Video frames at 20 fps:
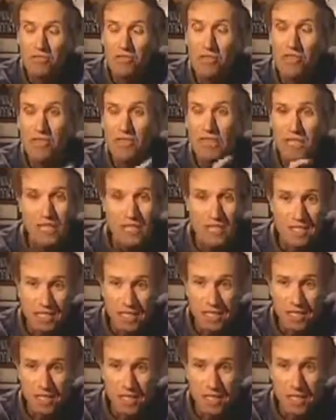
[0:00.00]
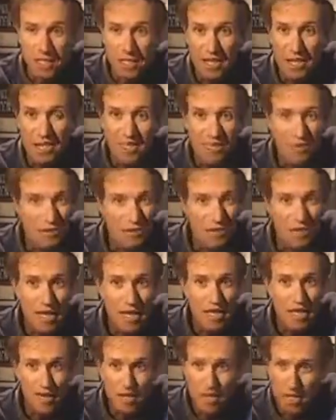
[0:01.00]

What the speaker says: to the east and have a look at the